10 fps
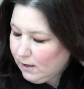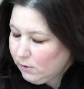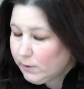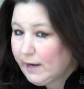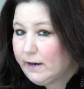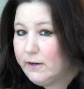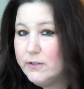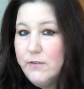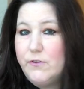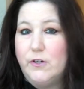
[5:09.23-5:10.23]
Who
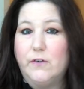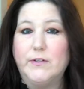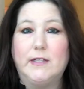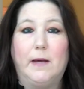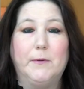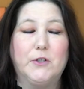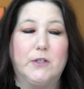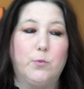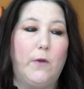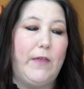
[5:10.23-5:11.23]
cares if the nerve is damaged?
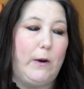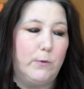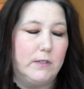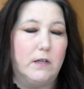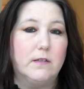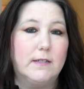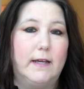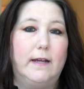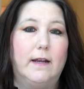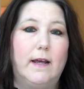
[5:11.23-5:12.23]
Because what that results
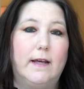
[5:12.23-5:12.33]
in